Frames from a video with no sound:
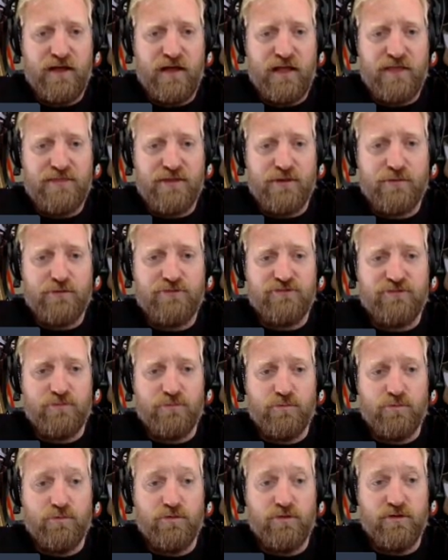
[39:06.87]
And there was
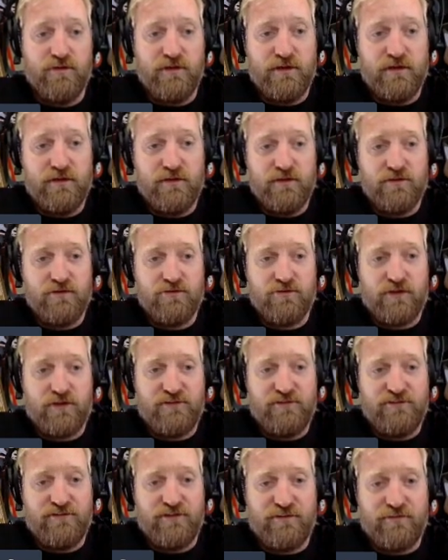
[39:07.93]
some really
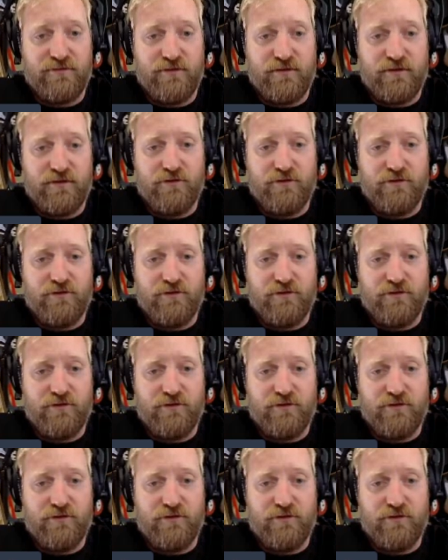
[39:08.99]
crazy stuff in there.